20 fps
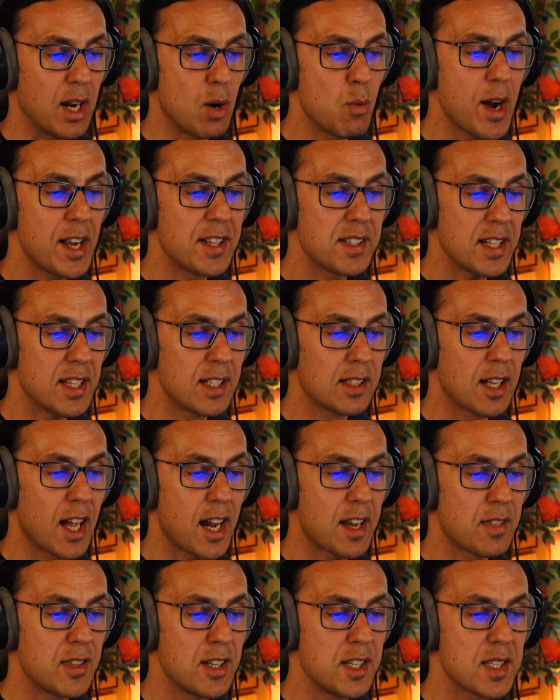I went in
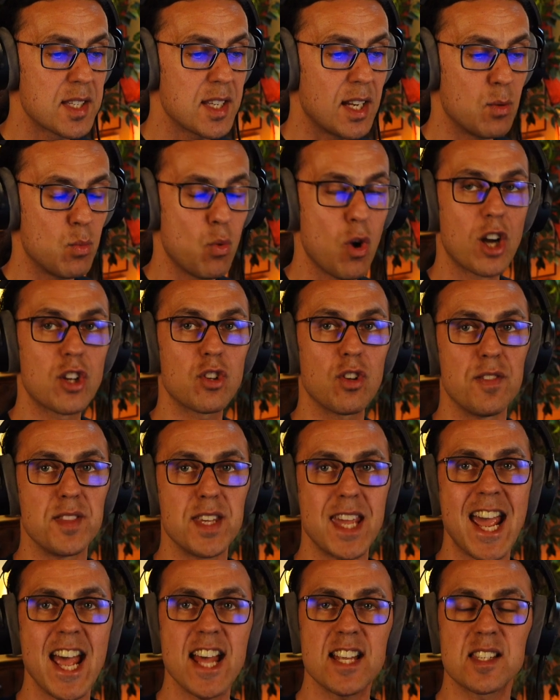like this and worked on
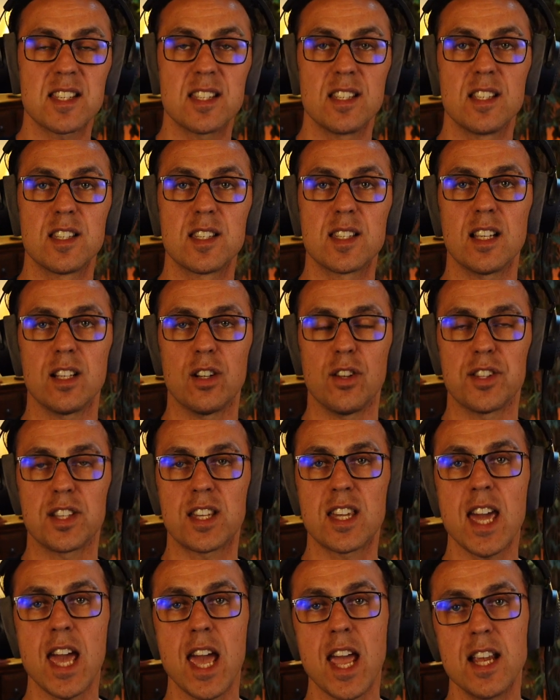the S's and on the
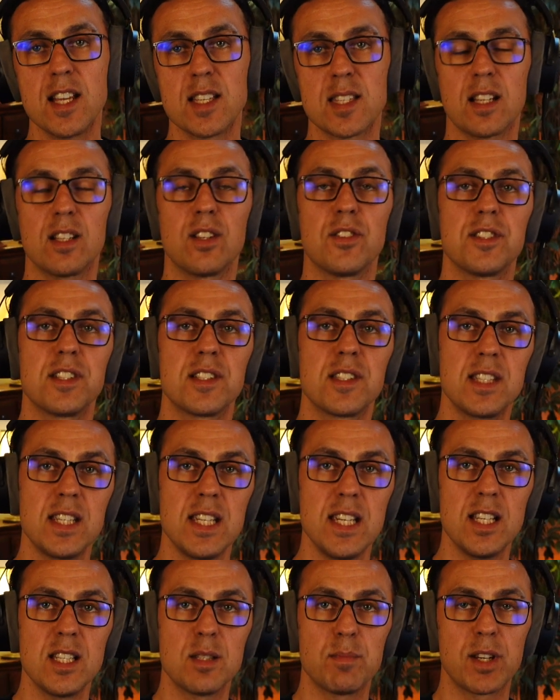K's and on the
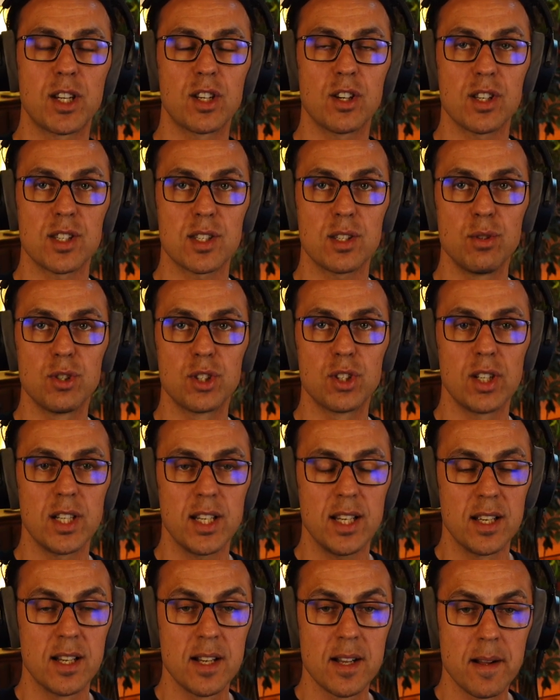T's, because
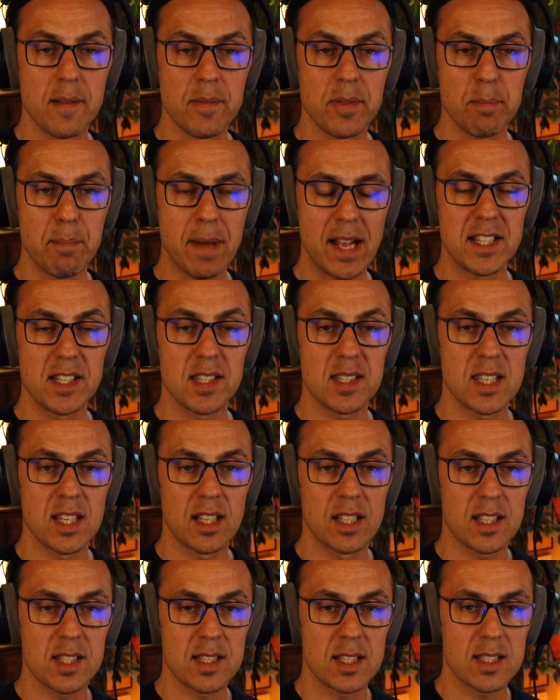usually many
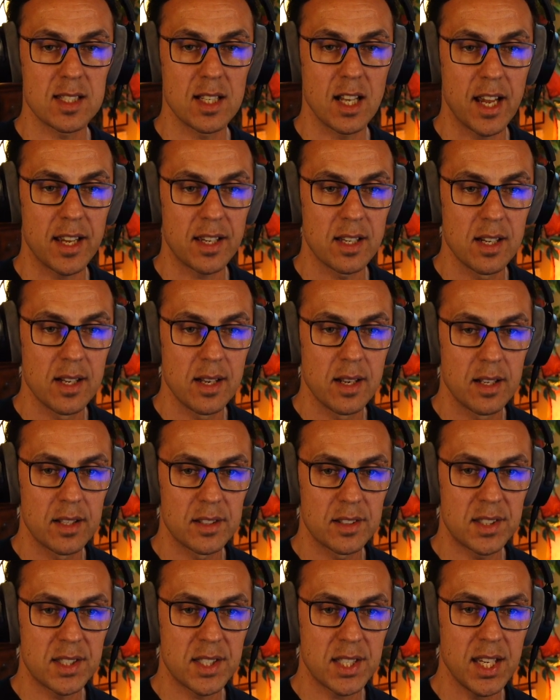singers is like
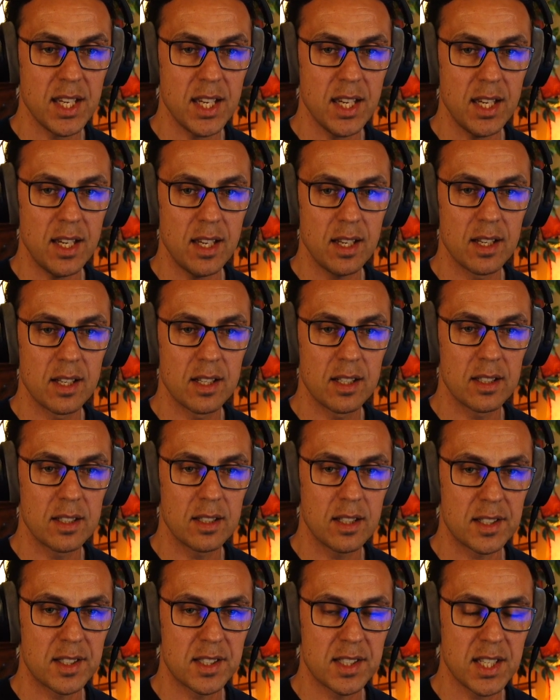T.
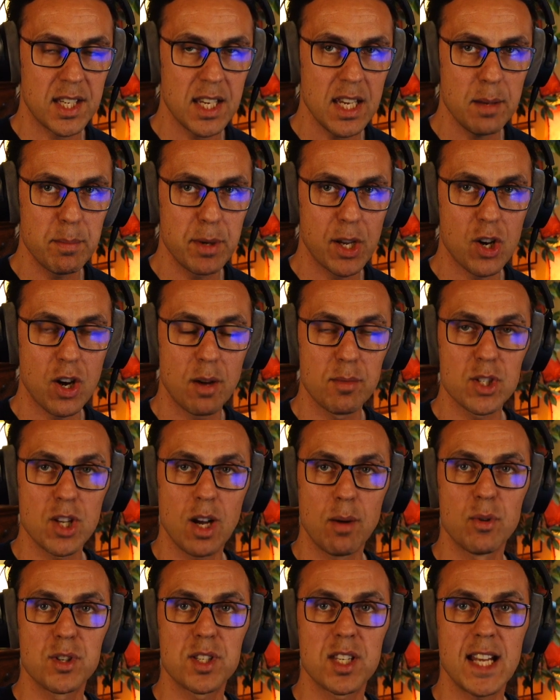A T becomes
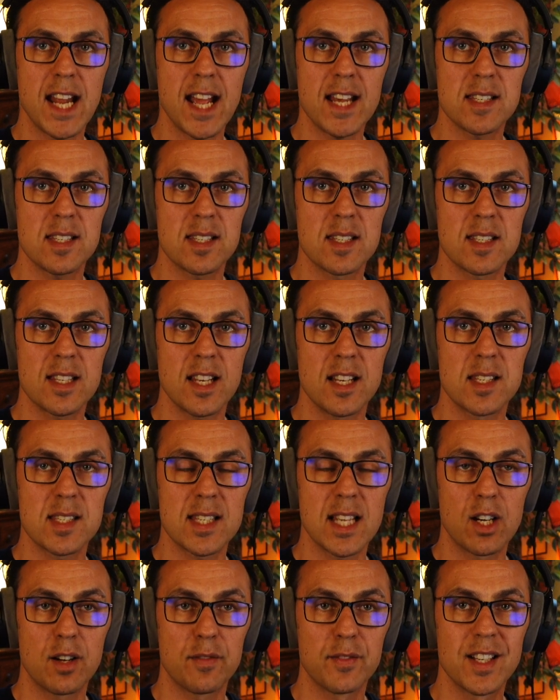almost an S
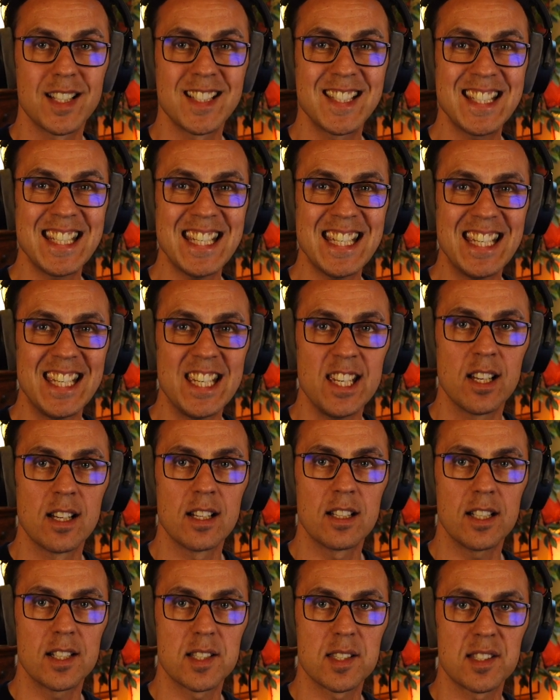instead of T.
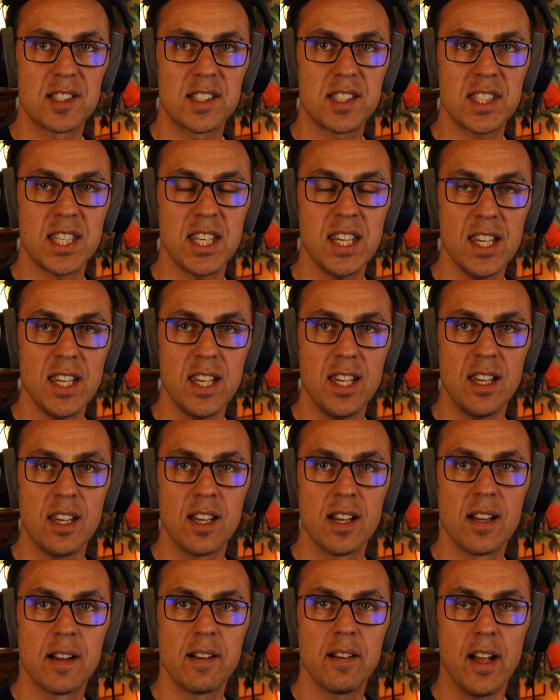It's T,
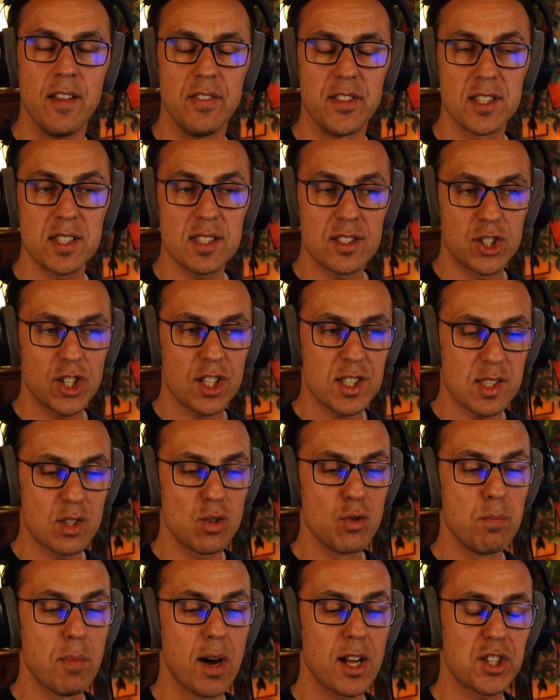and this is just
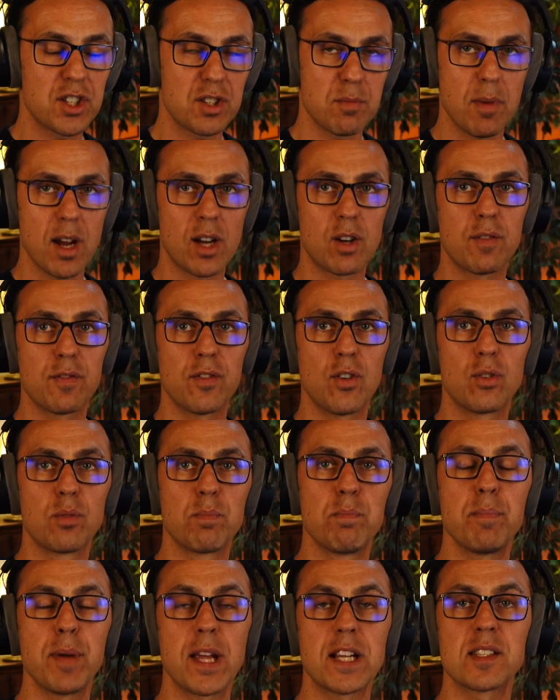too much. The microphone
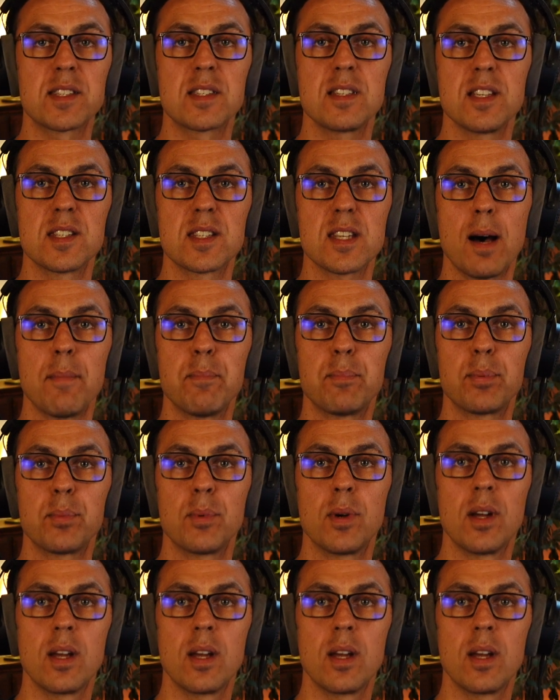picks this up